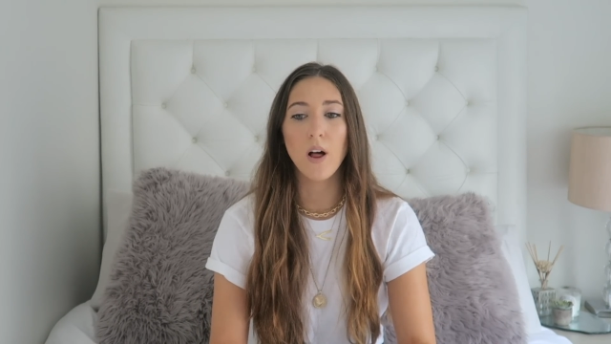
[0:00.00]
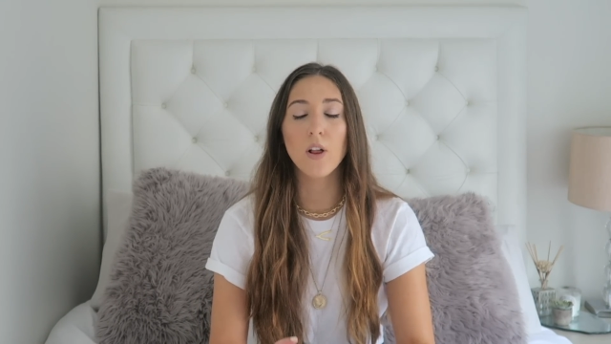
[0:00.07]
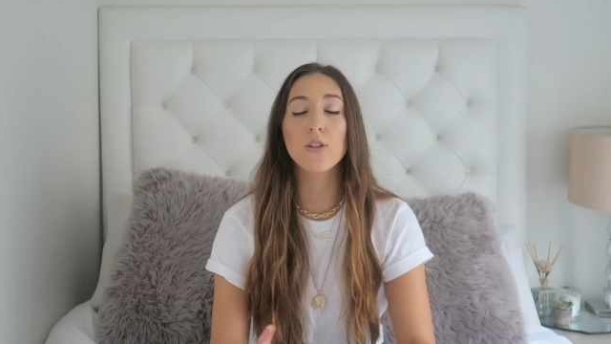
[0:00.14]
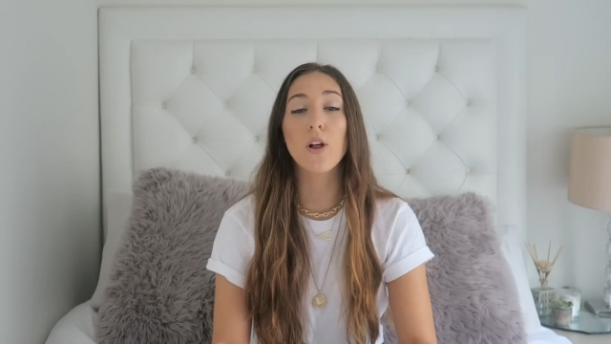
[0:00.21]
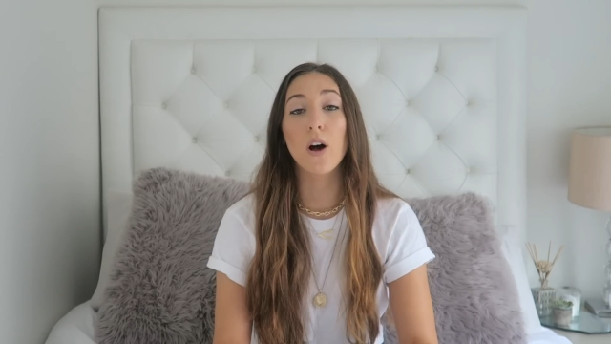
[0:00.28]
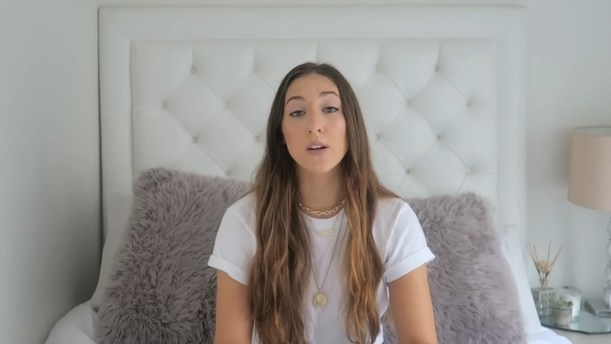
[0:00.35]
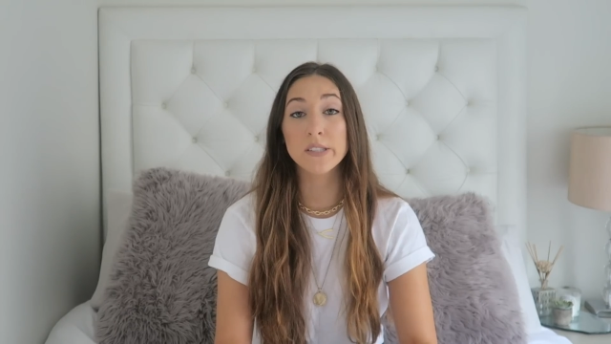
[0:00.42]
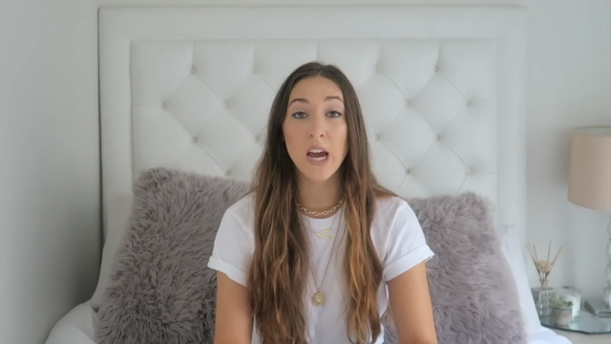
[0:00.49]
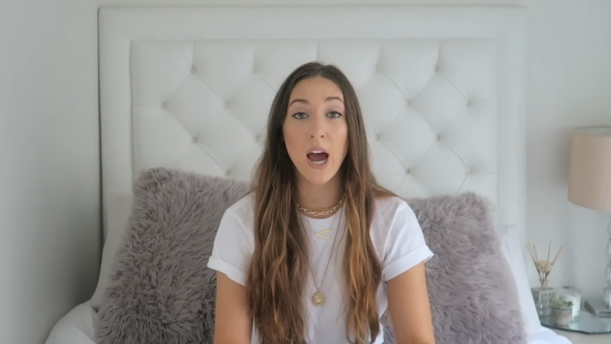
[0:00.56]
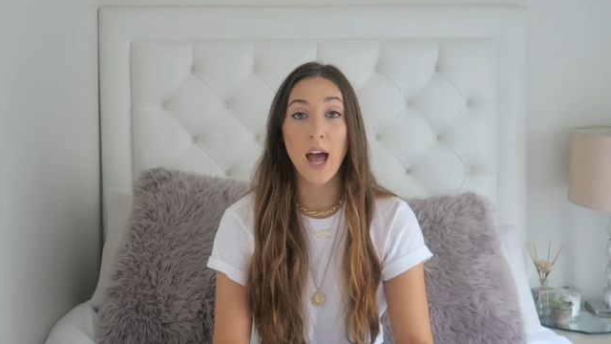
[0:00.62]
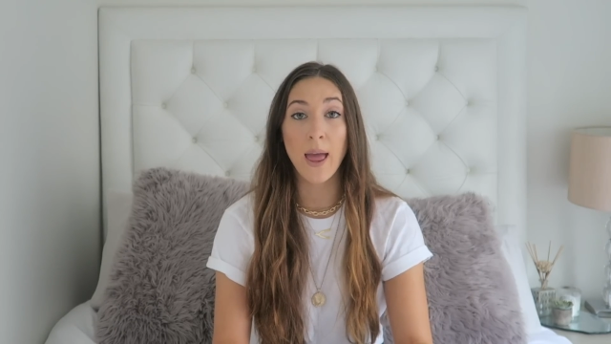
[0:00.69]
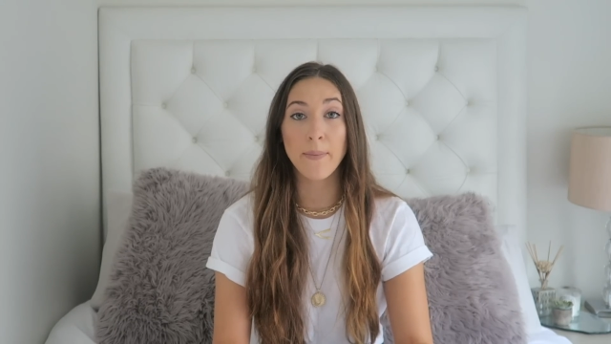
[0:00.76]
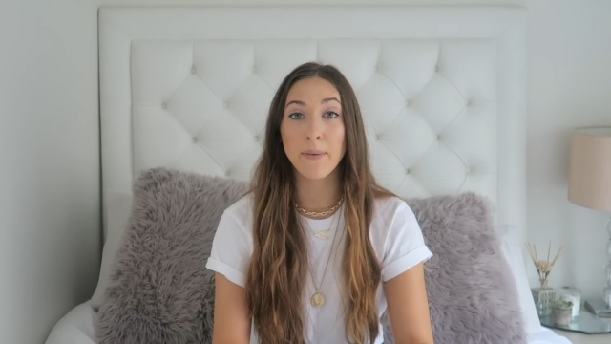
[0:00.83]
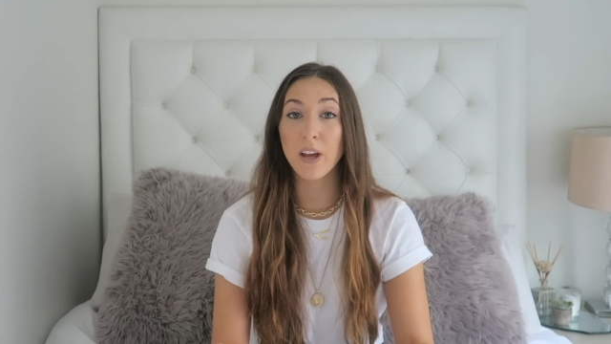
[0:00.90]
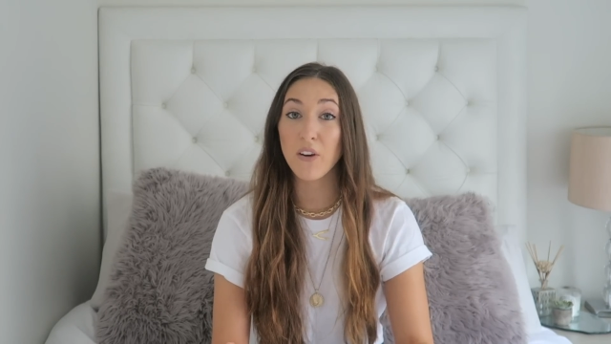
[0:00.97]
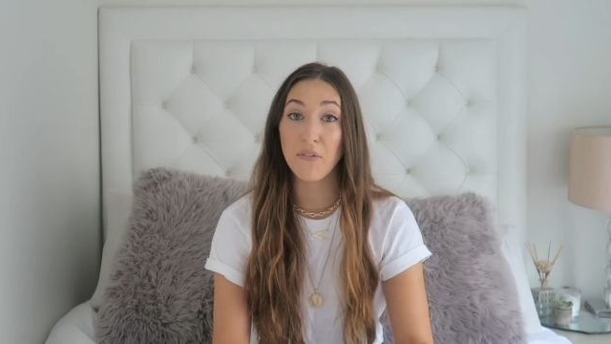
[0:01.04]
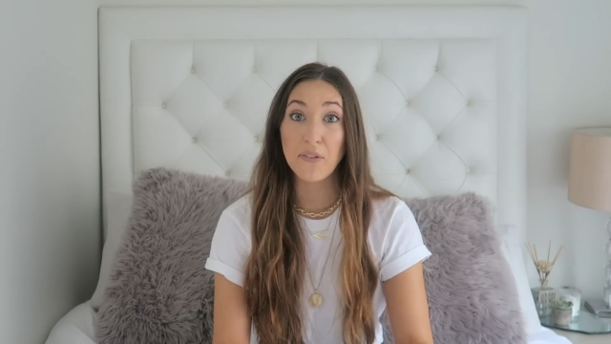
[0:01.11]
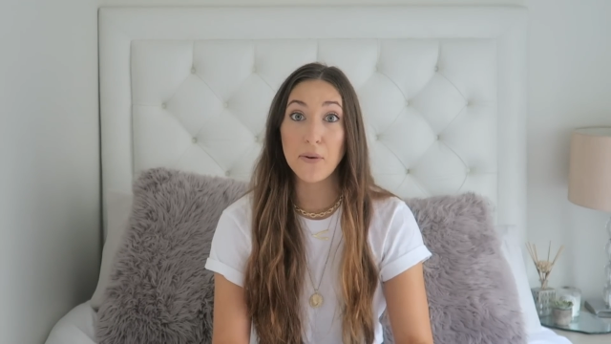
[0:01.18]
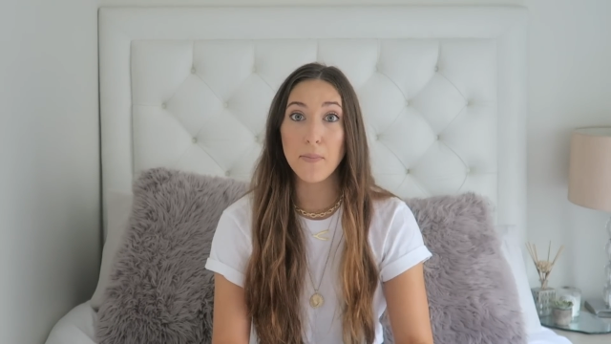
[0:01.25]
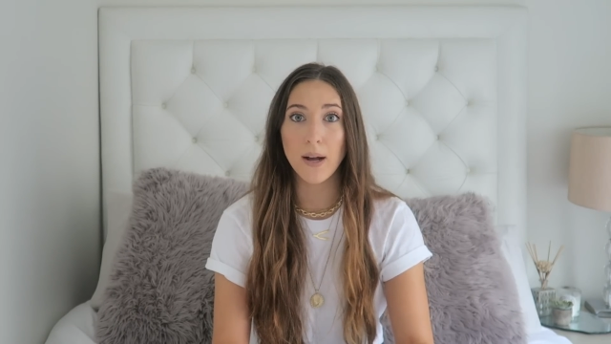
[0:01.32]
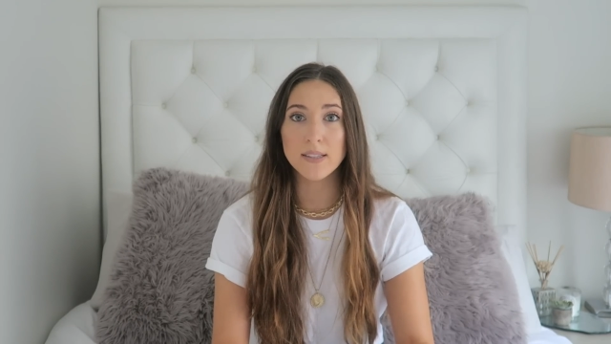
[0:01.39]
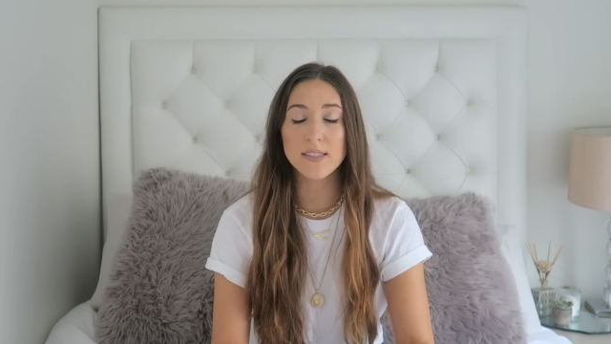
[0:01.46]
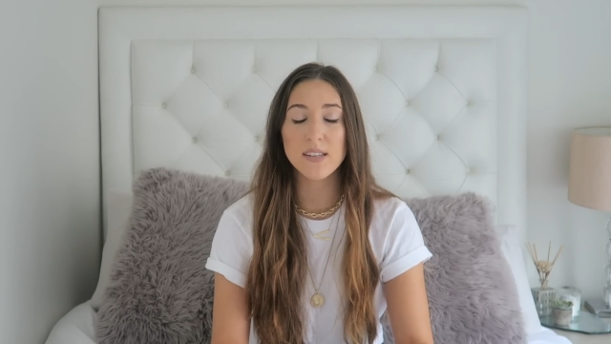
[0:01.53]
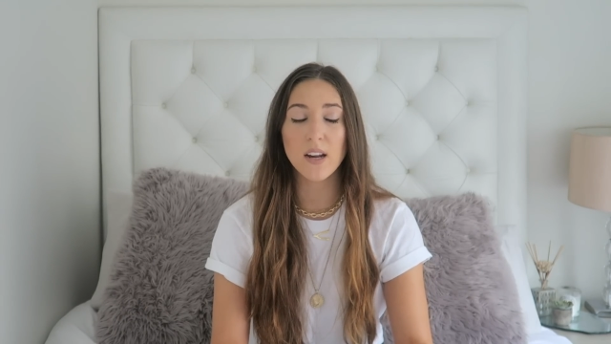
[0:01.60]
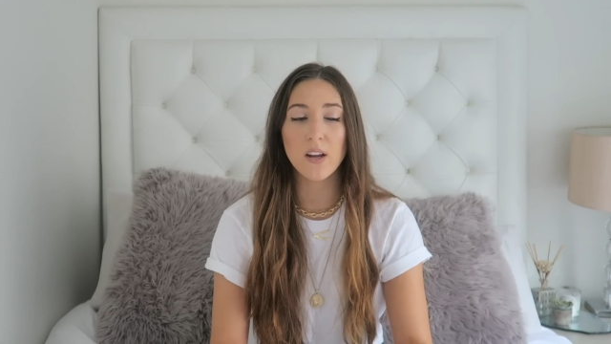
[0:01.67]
a long time, like a few months,